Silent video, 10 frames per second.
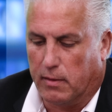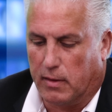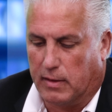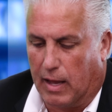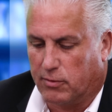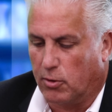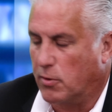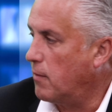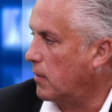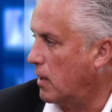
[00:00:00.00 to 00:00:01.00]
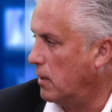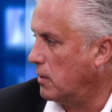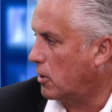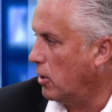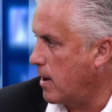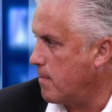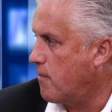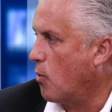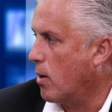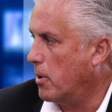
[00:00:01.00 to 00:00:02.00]
the, the death certificate and the
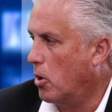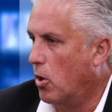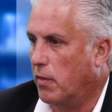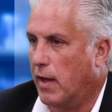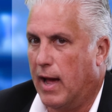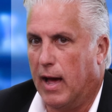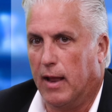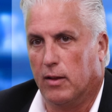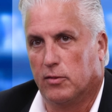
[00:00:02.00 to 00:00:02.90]
claim form and all that.